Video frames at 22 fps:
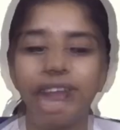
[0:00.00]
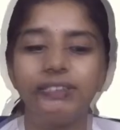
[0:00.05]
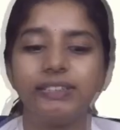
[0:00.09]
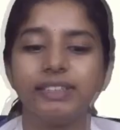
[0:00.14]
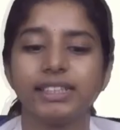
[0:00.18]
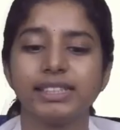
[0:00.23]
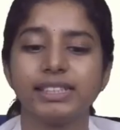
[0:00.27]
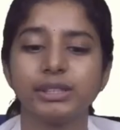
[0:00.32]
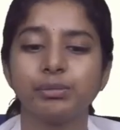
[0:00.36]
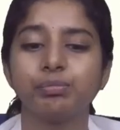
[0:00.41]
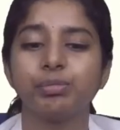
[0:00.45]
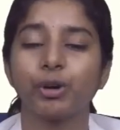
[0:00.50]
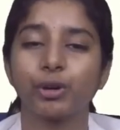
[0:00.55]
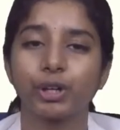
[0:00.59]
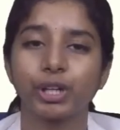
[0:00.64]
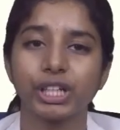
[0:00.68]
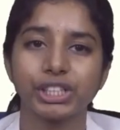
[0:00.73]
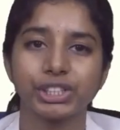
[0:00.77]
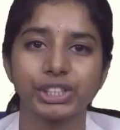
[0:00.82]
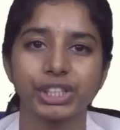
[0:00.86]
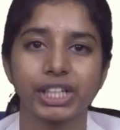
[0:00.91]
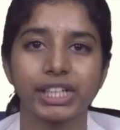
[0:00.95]
This
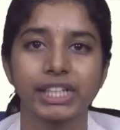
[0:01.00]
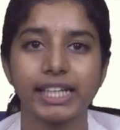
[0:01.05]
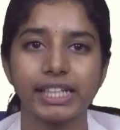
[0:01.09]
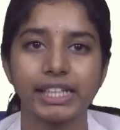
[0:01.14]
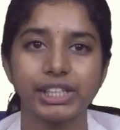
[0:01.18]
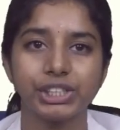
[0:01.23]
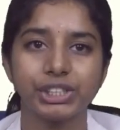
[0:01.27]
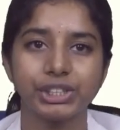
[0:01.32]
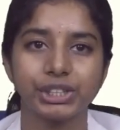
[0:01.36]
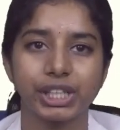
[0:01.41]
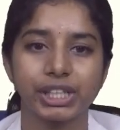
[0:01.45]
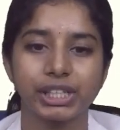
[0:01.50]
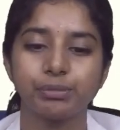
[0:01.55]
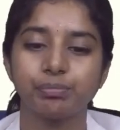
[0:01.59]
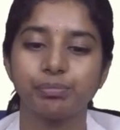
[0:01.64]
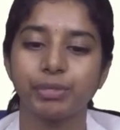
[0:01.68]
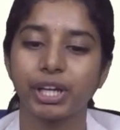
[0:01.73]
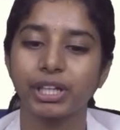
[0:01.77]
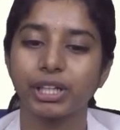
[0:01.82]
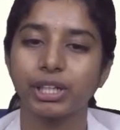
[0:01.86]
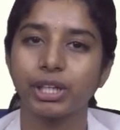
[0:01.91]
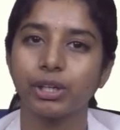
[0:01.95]
progression initiates
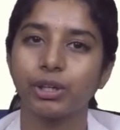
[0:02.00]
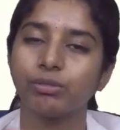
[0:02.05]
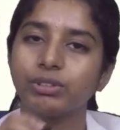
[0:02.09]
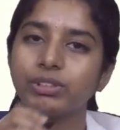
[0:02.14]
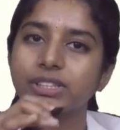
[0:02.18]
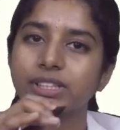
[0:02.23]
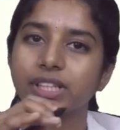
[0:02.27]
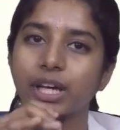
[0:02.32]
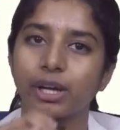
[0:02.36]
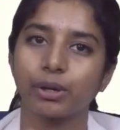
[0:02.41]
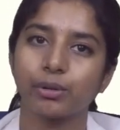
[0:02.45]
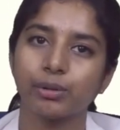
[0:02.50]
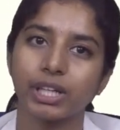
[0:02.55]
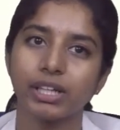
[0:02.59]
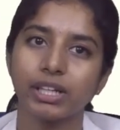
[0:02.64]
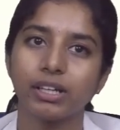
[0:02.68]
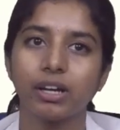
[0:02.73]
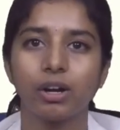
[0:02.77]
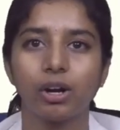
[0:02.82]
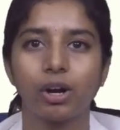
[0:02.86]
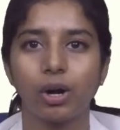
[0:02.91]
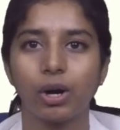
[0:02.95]
breakdown of
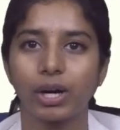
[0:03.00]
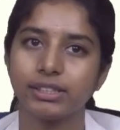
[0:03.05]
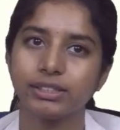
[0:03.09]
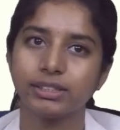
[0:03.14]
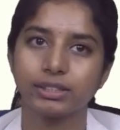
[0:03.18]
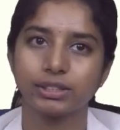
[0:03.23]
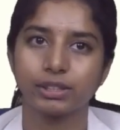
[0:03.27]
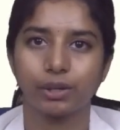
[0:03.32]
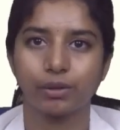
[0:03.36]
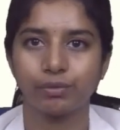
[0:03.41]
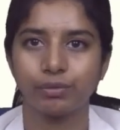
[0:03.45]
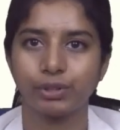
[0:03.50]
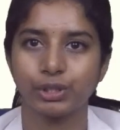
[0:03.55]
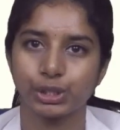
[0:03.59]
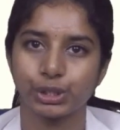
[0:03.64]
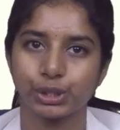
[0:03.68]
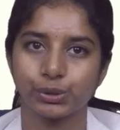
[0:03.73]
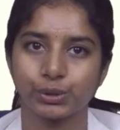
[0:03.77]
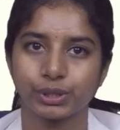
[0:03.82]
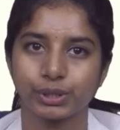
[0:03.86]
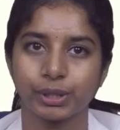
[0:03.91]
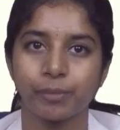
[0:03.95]
surrounding hard and soft
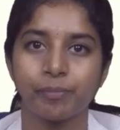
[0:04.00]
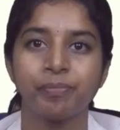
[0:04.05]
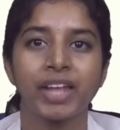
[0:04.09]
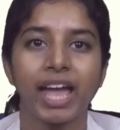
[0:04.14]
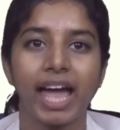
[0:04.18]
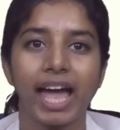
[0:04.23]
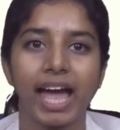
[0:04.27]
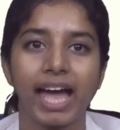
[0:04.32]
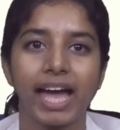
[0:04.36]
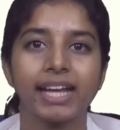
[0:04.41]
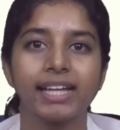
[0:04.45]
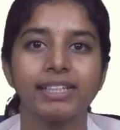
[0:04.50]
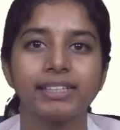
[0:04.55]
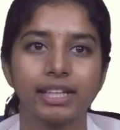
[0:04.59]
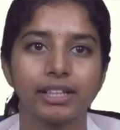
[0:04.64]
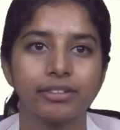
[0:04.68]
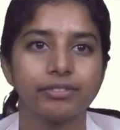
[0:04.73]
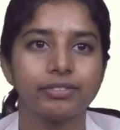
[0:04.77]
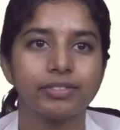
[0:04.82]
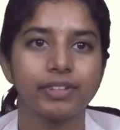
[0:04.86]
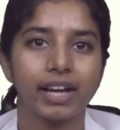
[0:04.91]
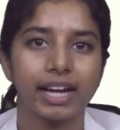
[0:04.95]
tissues, and
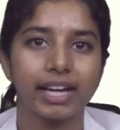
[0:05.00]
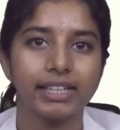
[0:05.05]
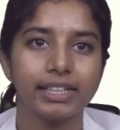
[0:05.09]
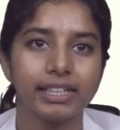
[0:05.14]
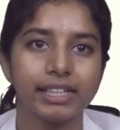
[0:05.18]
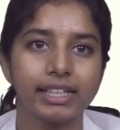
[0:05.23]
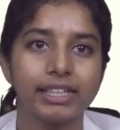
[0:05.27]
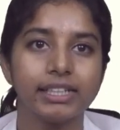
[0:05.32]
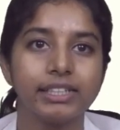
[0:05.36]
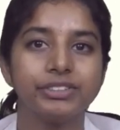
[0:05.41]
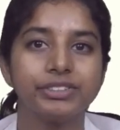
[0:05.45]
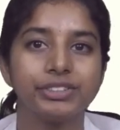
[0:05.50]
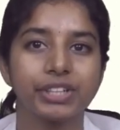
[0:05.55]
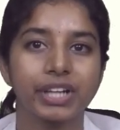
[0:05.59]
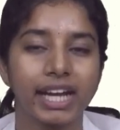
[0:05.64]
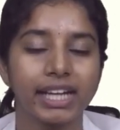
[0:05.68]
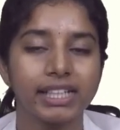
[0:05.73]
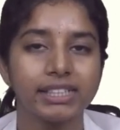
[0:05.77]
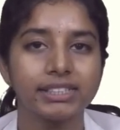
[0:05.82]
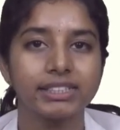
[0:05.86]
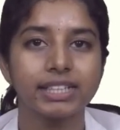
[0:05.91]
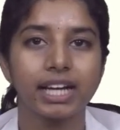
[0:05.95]
then finally
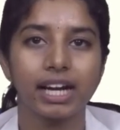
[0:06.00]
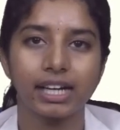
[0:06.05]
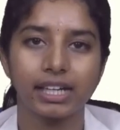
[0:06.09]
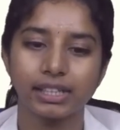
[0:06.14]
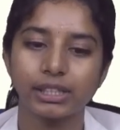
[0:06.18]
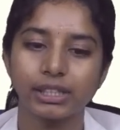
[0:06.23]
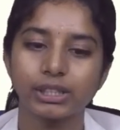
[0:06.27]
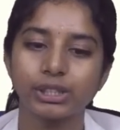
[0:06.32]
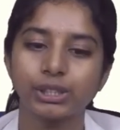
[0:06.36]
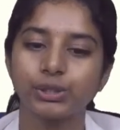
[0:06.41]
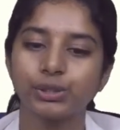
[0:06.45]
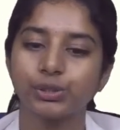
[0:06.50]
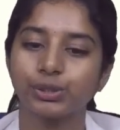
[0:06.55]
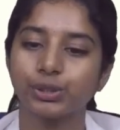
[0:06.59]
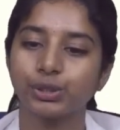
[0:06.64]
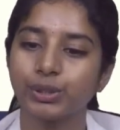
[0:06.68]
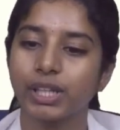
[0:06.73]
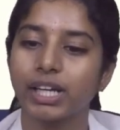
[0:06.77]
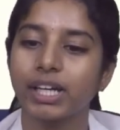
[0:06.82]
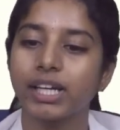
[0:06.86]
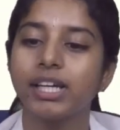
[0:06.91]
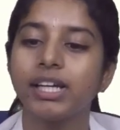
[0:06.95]
drainage occurs
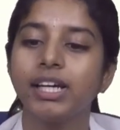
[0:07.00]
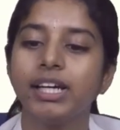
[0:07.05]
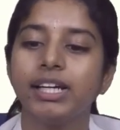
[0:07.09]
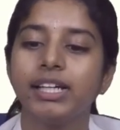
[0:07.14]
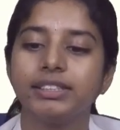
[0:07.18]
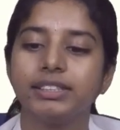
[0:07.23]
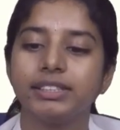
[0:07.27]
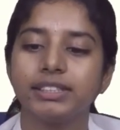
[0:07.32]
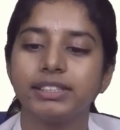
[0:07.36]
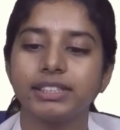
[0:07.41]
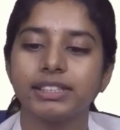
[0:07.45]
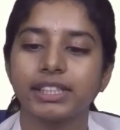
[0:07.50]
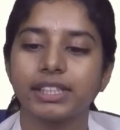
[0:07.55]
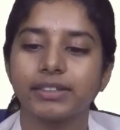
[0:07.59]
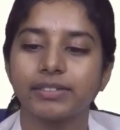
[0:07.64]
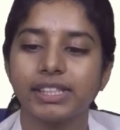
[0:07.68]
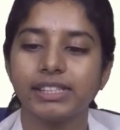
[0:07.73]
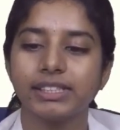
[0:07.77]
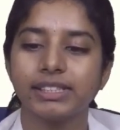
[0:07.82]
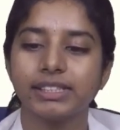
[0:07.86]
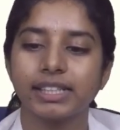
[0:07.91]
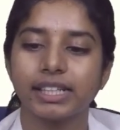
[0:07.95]
through the
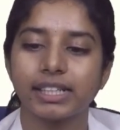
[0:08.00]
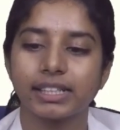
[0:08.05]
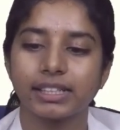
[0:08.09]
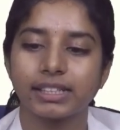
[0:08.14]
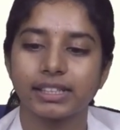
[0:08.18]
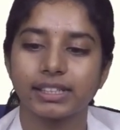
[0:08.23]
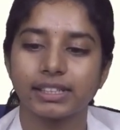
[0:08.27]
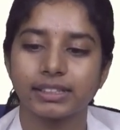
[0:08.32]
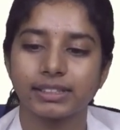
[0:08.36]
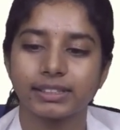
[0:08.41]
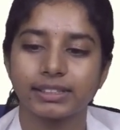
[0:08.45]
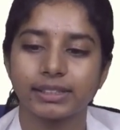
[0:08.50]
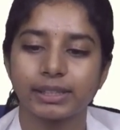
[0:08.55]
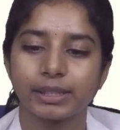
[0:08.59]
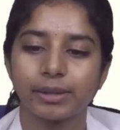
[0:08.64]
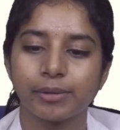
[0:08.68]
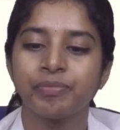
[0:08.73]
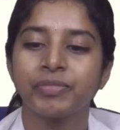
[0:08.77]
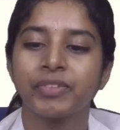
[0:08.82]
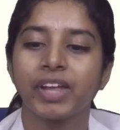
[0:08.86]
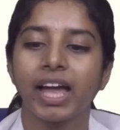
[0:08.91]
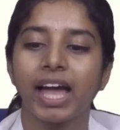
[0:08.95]
gingival sulcus,
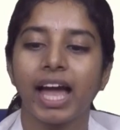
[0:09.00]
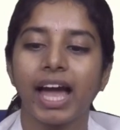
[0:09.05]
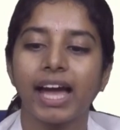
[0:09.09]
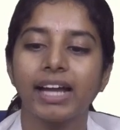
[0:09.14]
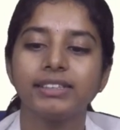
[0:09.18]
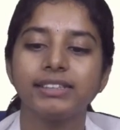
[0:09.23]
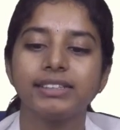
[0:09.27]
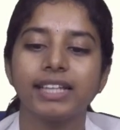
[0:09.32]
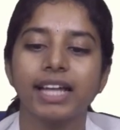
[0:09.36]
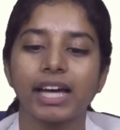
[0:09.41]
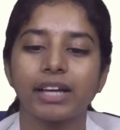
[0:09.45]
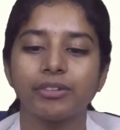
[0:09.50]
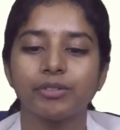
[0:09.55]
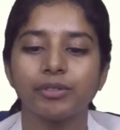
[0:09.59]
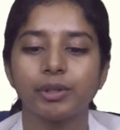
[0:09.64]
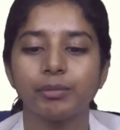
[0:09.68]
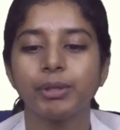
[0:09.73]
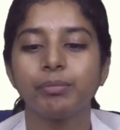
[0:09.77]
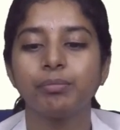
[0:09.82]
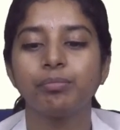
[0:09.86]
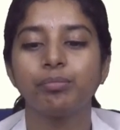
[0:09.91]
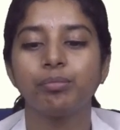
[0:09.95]
and there
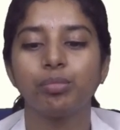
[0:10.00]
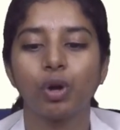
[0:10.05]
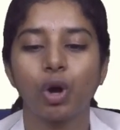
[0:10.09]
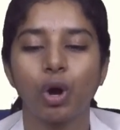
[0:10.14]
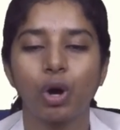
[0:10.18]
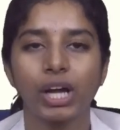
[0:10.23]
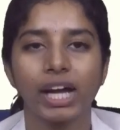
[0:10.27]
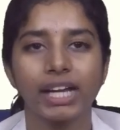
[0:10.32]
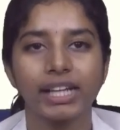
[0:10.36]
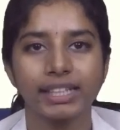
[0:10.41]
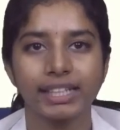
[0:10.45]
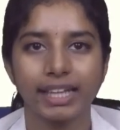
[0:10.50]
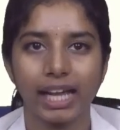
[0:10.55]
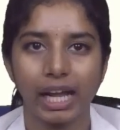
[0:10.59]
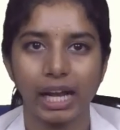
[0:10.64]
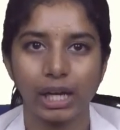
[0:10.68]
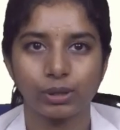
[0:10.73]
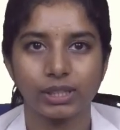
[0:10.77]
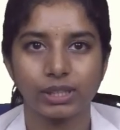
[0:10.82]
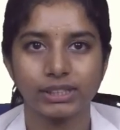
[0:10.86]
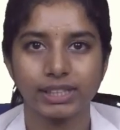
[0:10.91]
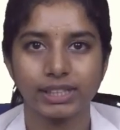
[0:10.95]
will be plaque and
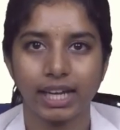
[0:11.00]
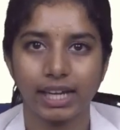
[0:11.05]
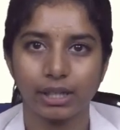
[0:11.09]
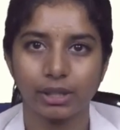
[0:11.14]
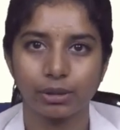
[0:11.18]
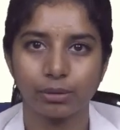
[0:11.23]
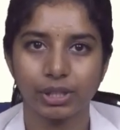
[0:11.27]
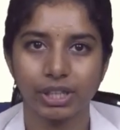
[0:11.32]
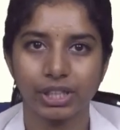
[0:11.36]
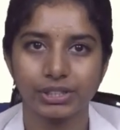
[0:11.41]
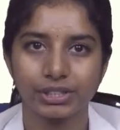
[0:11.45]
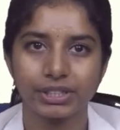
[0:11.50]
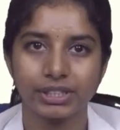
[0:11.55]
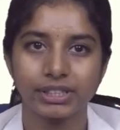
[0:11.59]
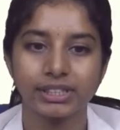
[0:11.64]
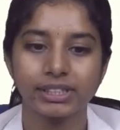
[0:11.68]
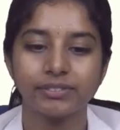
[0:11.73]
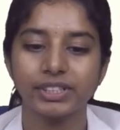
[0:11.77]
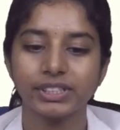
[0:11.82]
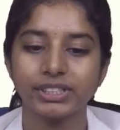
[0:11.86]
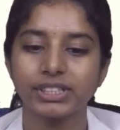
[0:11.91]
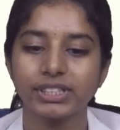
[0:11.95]
calculus accumulation
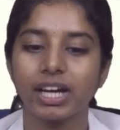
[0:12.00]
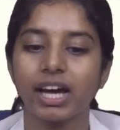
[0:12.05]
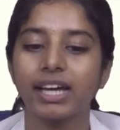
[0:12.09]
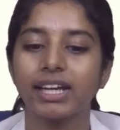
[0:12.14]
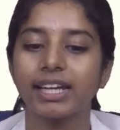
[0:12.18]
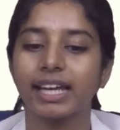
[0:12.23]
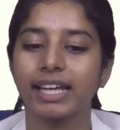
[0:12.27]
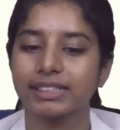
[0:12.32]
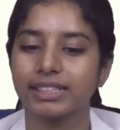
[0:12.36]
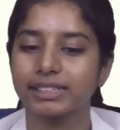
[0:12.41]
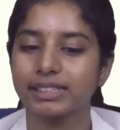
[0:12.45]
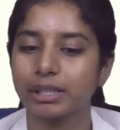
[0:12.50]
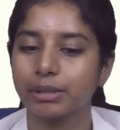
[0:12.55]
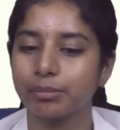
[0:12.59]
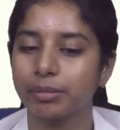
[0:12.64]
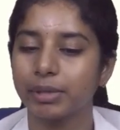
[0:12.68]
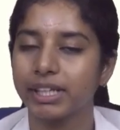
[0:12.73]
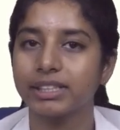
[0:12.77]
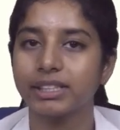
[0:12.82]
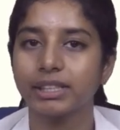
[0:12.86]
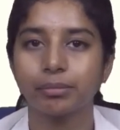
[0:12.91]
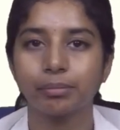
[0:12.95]
which are
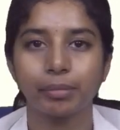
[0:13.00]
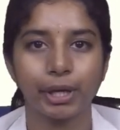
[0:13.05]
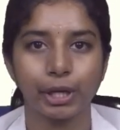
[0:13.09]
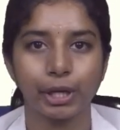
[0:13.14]
exacerbating the